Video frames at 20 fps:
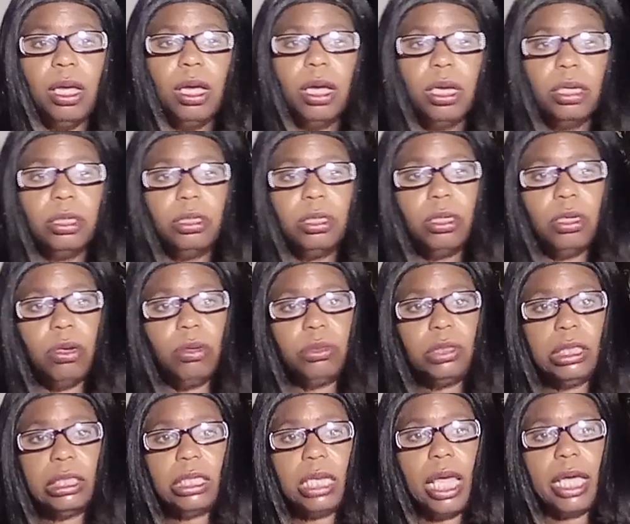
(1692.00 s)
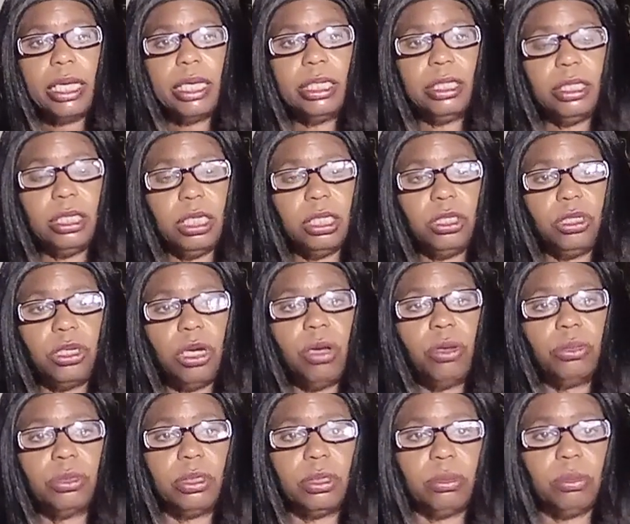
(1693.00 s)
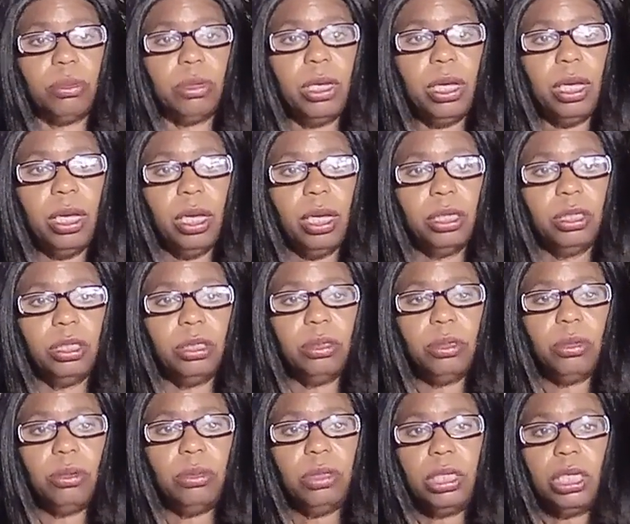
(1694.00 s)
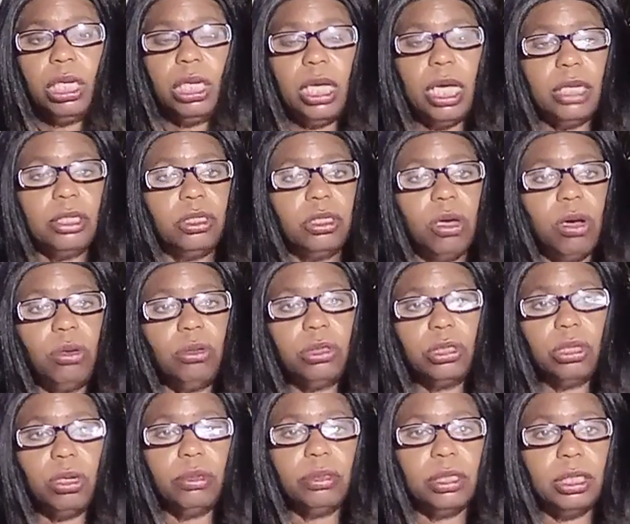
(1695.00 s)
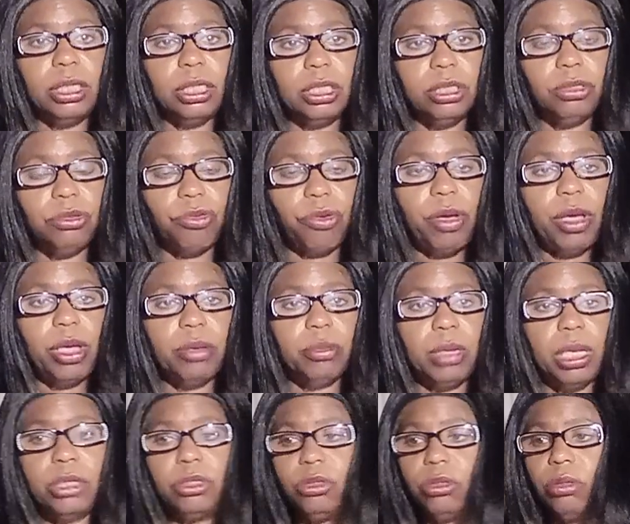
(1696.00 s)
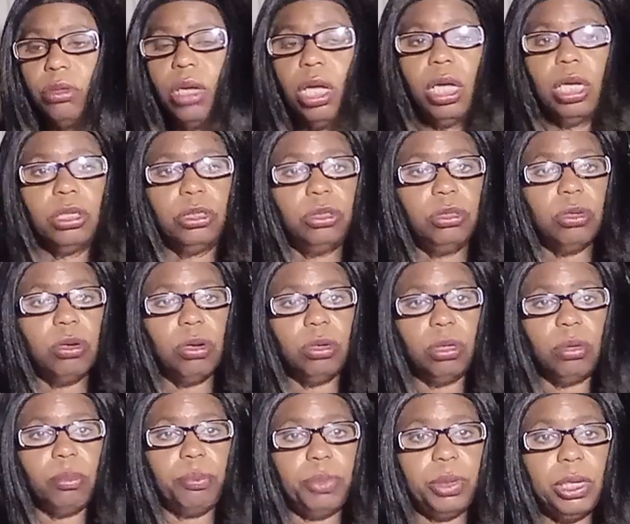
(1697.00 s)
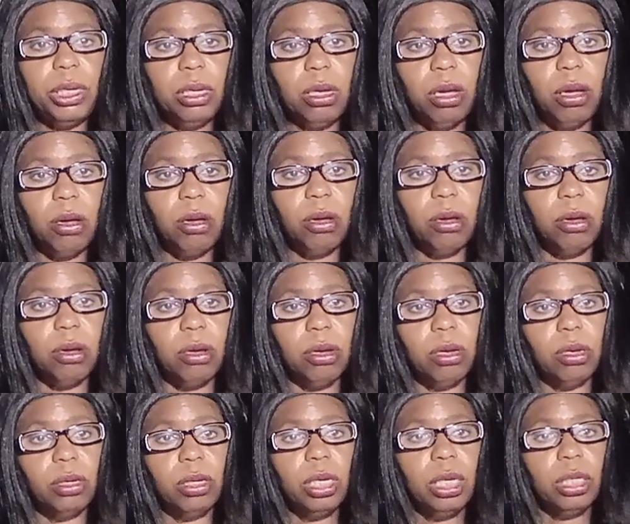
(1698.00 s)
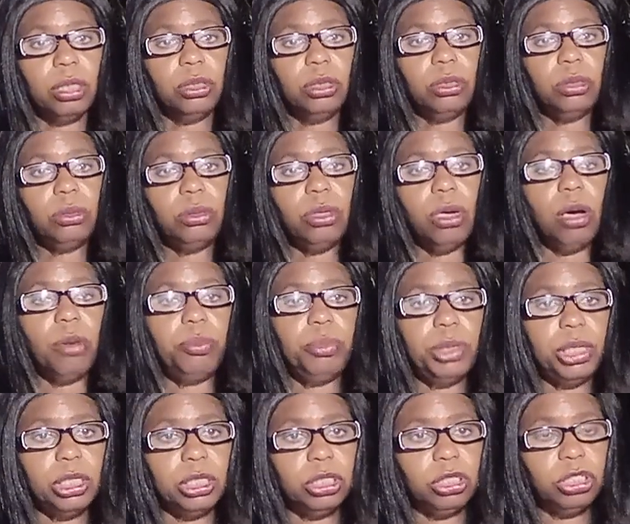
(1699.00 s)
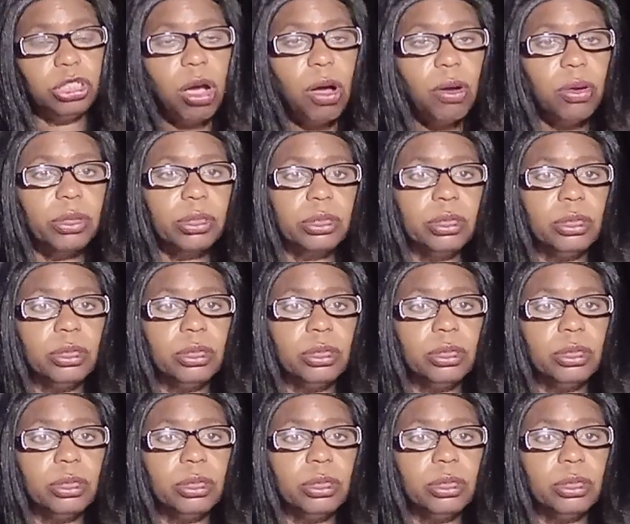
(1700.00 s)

Just like He did Joseph. He had told Joseph in his dream that you're gonna be you're gonna be in charge.